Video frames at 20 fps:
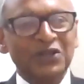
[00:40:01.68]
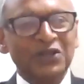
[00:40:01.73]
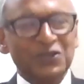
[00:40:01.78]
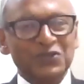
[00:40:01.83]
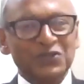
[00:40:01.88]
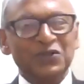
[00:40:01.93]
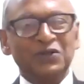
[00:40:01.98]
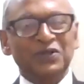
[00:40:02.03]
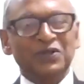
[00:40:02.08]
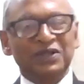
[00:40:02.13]

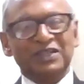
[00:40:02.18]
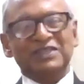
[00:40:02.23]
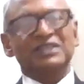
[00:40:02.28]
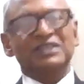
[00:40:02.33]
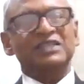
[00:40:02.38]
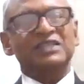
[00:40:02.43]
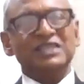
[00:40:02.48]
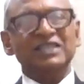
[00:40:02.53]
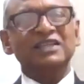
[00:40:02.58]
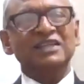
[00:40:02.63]
So
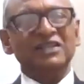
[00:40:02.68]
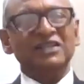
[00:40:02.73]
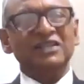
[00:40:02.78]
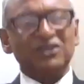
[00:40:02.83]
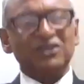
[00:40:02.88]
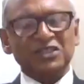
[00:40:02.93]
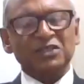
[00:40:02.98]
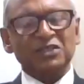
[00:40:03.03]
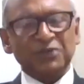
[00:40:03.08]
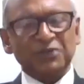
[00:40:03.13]
this is the
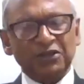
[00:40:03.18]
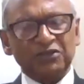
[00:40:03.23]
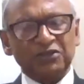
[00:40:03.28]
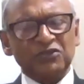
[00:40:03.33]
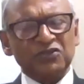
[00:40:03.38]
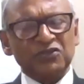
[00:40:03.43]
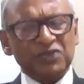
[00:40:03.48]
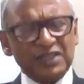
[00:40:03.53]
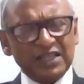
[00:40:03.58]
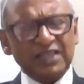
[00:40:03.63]
concept.
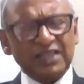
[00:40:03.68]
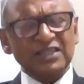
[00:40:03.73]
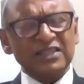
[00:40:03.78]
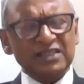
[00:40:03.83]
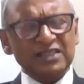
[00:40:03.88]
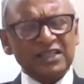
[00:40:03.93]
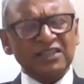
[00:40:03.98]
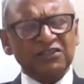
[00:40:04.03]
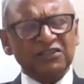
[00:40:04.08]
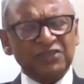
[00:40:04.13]
So
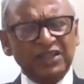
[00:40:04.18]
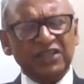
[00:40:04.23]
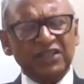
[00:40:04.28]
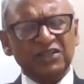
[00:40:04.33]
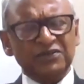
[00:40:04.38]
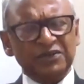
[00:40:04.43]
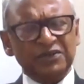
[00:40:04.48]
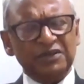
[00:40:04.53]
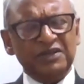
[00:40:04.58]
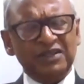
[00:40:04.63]
these are three
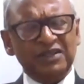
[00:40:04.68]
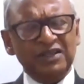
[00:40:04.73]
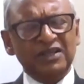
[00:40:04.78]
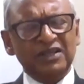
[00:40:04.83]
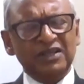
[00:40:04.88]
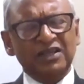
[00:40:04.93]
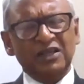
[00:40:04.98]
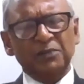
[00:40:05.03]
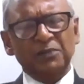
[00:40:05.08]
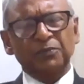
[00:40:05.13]
of the
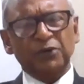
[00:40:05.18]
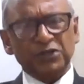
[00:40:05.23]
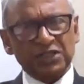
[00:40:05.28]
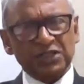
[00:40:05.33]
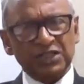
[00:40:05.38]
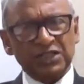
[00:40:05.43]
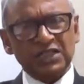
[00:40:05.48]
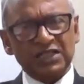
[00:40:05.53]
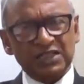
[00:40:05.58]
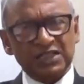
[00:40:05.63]

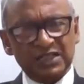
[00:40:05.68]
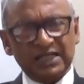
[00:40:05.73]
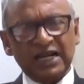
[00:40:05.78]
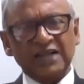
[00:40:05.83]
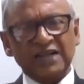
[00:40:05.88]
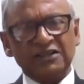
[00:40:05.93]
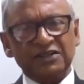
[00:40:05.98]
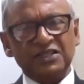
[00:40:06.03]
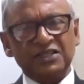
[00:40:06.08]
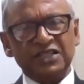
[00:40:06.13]
important
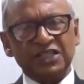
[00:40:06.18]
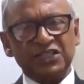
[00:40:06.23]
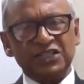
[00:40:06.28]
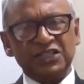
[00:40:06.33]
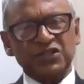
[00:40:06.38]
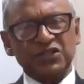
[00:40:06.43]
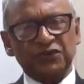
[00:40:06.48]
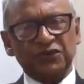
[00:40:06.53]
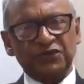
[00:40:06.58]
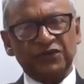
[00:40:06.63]
characteristics
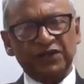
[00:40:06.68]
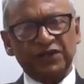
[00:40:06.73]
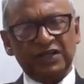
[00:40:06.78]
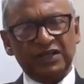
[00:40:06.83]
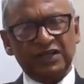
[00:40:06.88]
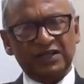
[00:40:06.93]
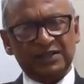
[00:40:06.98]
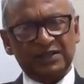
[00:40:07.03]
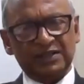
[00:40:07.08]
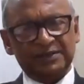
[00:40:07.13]
of
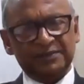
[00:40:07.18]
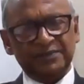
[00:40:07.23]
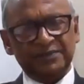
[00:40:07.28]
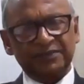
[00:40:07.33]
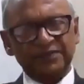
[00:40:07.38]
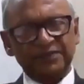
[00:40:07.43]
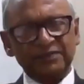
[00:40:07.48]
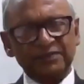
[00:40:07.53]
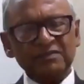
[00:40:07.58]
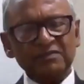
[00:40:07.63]

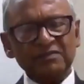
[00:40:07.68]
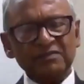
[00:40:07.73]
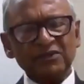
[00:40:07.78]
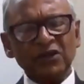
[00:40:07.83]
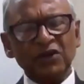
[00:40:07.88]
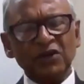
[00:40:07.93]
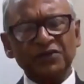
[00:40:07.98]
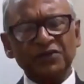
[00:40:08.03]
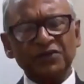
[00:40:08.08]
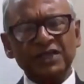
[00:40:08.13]

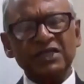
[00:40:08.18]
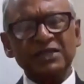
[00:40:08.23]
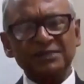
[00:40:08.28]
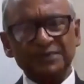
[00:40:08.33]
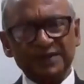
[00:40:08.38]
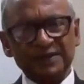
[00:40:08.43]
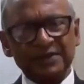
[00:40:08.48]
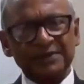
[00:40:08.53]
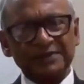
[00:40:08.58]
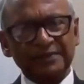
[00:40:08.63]

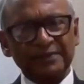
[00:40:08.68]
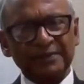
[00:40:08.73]
systems.